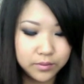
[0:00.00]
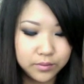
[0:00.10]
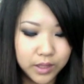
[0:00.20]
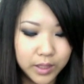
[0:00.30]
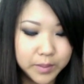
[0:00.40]

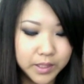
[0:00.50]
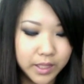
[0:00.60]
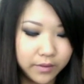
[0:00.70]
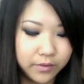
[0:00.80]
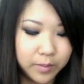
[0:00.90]

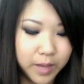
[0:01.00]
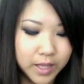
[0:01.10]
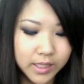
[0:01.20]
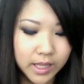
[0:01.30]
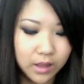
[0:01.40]
lipstick from
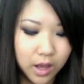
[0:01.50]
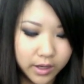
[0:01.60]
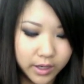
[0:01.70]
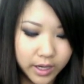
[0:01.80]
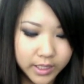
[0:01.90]
Estee
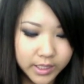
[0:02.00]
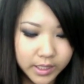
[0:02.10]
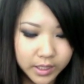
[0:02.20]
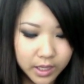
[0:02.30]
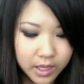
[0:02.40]
Lauder, and it's
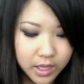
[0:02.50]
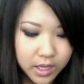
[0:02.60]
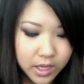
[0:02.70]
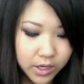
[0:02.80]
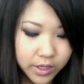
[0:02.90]
in
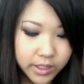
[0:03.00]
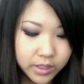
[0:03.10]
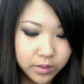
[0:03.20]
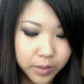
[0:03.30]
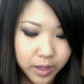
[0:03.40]

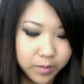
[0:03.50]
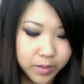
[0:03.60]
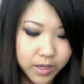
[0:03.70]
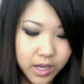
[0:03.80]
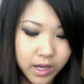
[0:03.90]
Crystal
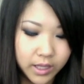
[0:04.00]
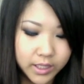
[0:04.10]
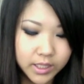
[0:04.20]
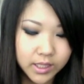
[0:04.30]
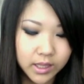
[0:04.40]
Baby, and I
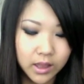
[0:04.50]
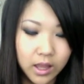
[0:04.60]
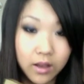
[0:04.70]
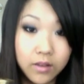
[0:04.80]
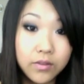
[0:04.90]
just
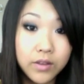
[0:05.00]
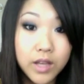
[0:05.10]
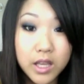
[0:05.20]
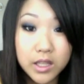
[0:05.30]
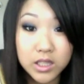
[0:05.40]
love
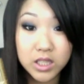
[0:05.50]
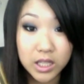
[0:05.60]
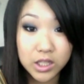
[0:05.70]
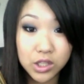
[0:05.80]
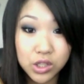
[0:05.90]
the
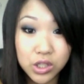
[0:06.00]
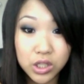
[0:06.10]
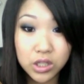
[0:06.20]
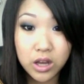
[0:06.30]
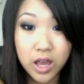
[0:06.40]

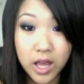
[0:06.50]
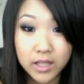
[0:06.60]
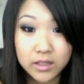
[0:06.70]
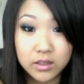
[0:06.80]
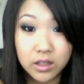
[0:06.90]
texture
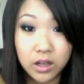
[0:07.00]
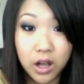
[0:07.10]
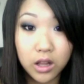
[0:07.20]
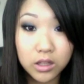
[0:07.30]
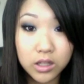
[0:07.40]
and the
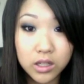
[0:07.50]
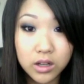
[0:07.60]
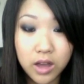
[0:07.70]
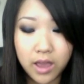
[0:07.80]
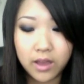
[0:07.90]

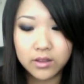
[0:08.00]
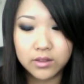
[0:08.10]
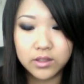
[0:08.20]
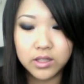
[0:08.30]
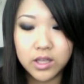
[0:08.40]
color,
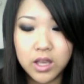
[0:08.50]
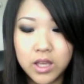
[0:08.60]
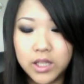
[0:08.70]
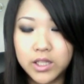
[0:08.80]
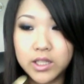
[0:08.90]
and
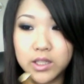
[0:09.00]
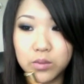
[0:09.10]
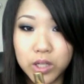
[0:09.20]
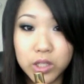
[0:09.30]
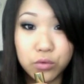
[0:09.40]
it just
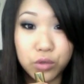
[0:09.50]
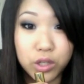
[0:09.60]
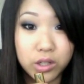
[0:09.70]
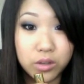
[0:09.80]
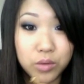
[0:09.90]
works
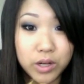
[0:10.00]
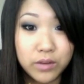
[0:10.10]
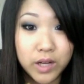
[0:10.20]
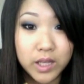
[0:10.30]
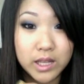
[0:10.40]
for
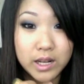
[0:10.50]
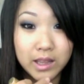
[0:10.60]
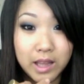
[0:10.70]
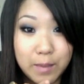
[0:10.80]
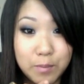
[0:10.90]
whenever I need a
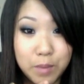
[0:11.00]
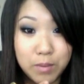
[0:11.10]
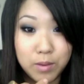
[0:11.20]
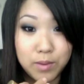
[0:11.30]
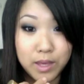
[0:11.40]
light
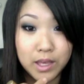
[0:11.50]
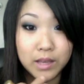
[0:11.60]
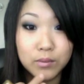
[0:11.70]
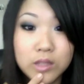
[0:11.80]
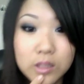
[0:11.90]
baby pink,
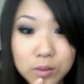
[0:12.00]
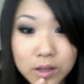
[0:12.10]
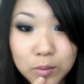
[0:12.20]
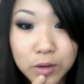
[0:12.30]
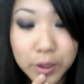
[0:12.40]
which is what
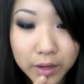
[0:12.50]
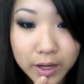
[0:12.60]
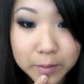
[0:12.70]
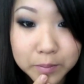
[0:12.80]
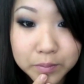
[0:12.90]
I'm wearing right
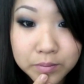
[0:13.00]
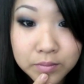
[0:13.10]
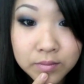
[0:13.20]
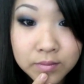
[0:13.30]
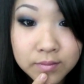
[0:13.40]
now.
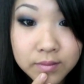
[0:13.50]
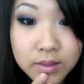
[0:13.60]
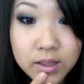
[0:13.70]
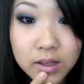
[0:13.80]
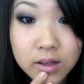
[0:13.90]

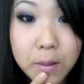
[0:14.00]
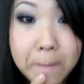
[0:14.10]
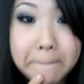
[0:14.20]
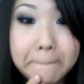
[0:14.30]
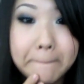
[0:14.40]
So
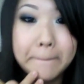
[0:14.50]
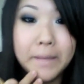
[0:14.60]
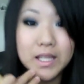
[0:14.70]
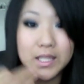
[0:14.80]
it's